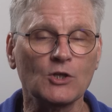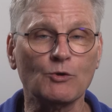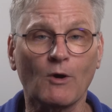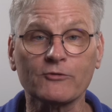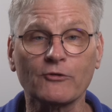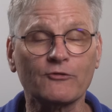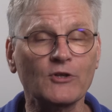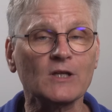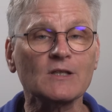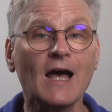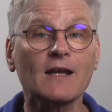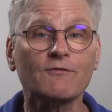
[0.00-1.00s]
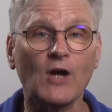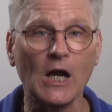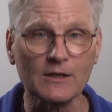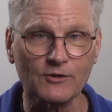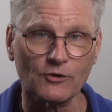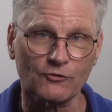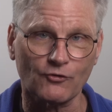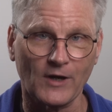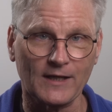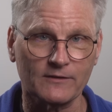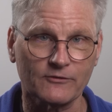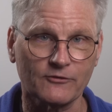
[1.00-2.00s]
You also see a lot of
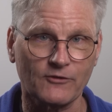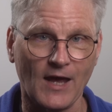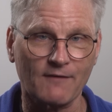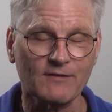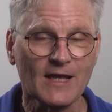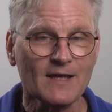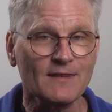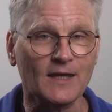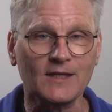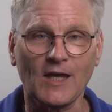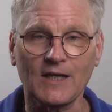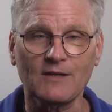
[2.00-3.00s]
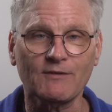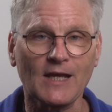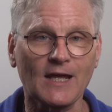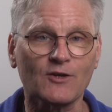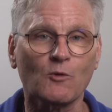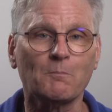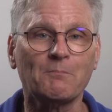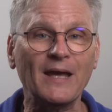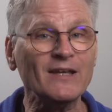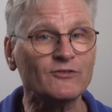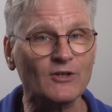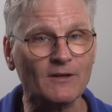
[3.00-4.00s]
undertrained staff. They can't even handle
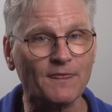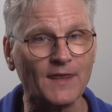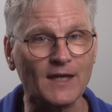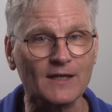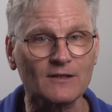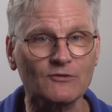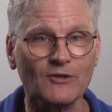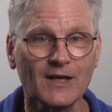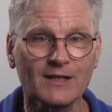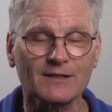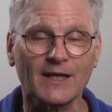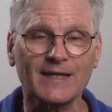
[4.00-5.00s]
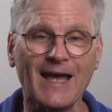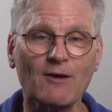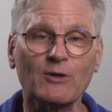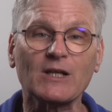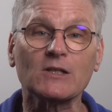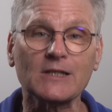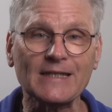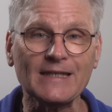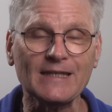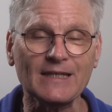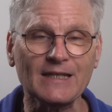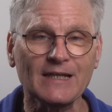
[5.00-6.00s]
basic things like how to
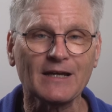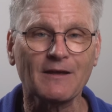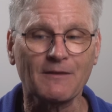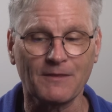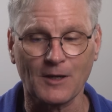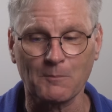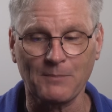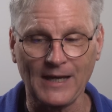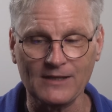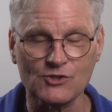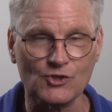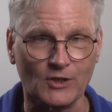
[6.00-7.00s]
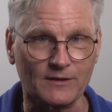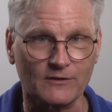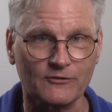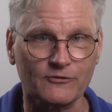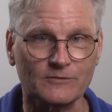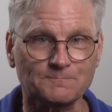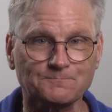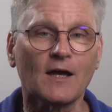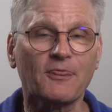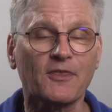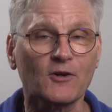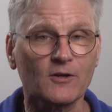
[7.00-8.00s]
clean their patients. A
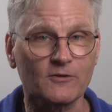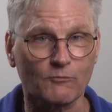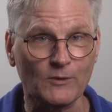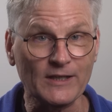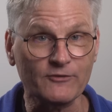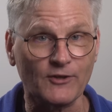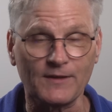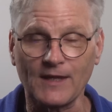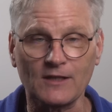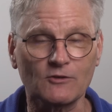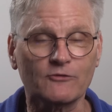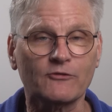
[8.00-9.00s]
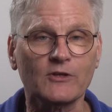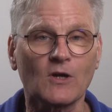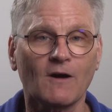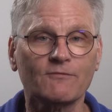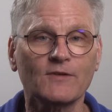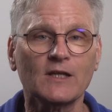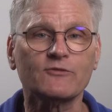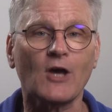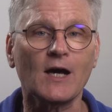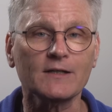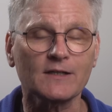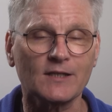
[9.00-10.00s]
third reason that you see often is
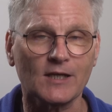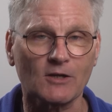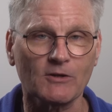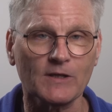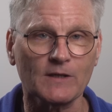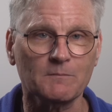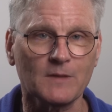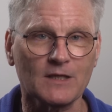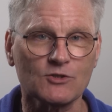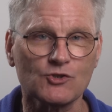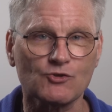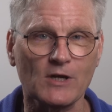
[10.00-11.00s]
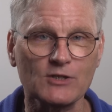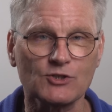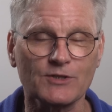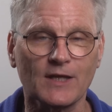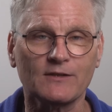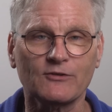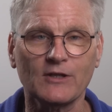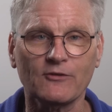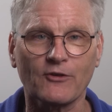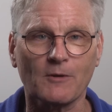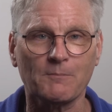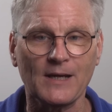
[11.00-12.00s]
uncaring administration that
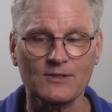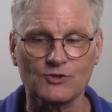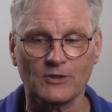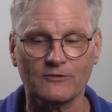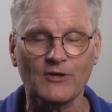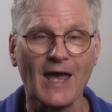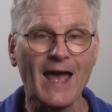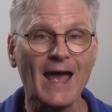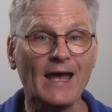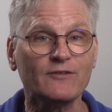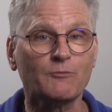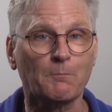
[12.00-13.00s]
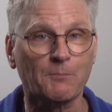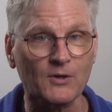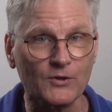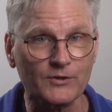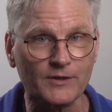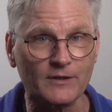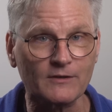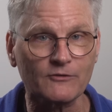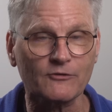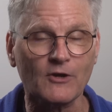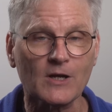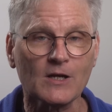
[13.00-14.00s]
sees their patients as
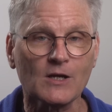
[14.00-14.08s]
burdens